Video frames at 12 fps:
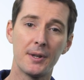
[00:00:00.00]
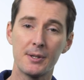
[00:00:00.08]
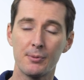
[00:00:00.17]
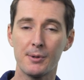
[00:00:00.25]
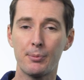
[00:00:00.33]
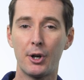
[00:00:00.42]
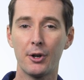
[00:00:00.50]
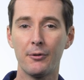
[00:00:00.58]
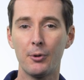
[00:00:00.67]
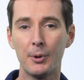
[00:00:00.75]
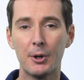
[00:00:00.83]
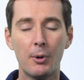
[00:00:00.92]
this was part of
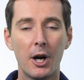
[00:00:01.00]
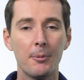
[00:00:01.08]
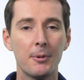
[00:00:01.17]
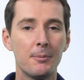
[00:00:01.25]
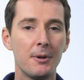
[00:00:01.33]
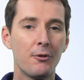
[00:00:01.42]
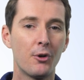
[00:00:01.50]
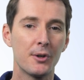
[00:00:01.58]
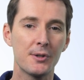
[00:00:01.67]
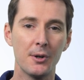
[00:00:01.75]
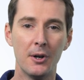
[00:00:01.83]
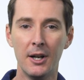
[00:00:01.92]
the requirement before,
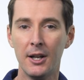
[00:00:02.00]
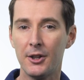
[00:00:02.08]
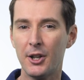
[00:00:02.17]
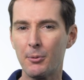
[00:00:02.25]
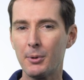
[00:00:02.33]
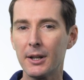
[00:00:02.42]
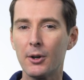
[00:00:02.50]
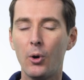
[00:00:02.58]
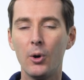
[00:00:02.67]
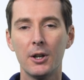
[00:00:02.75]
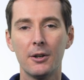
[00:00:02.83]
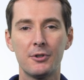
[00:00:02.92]
so not really a
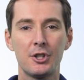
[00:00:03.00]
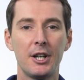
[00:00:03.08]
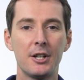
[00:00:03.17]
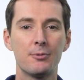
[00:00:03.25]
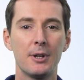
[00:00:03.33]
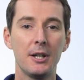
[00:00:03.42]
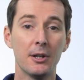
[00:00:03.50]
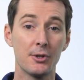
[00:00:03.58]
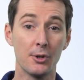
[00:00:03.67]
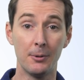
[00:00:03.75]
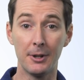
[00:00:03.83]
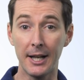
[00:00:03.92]
whole lot of change right here.
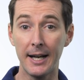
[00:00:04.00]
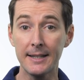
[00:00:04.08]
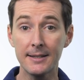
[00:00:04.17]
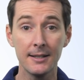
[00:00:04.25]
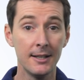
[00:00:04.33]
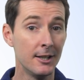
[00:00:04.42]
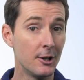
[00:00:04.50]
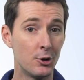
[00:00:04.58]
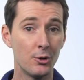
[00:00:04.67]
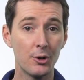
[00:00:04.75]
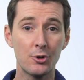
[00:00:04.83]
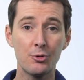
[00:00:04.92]
So light,
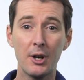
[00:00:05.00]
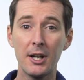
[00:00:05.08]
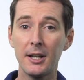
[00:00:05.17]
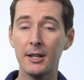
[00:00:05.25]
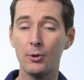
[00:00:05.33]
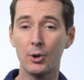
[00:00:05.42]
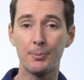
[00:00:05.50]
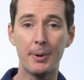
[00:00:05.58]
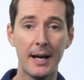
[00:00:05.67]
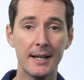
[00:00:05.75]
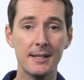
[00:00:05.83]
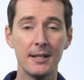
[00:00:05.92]
do the training or
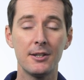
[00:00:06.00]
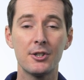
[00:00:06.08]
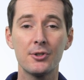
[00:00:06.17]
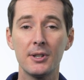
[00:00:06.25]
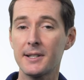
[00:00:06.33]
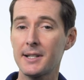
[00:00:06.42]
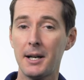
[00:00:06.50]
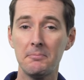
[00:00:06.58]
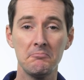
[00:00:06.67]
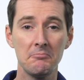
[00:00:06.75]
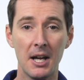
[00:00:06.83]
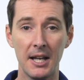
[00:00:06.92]
pass the initial
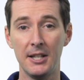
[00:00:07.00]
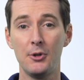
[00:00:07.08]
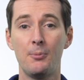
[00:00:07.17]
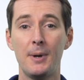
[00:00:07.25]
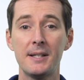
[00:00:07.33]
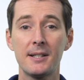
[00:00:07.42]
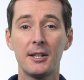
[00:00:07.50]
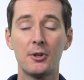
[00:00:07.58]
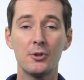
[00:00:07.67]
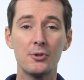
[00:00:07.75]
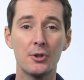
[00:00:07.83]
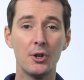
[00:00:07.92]
exam, and then you're basically
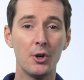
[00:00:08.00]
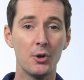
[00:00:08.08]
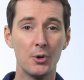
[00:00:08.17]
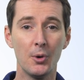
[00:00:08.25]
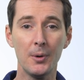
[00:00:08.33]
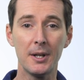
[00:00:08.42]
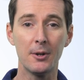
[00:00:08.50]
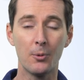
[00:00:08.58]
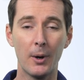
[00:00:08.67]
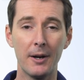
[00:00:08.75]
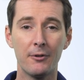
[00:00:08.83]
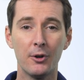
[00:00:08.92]
good to go. You don't need a
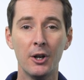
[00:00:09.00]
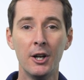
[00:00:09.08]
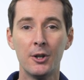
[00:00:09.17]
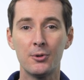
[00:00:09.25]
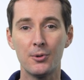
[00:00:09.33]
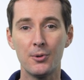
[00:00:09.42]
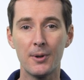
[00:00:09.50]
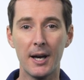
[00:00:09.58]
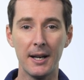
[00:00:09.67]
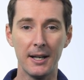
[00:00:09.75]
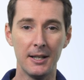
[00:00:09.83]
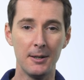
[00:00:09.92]
waiver to do
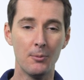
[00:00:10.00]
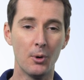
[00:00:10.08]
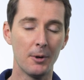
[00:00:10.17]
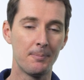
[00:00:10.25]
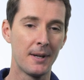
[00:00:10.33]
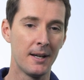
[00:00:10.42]
that anymore.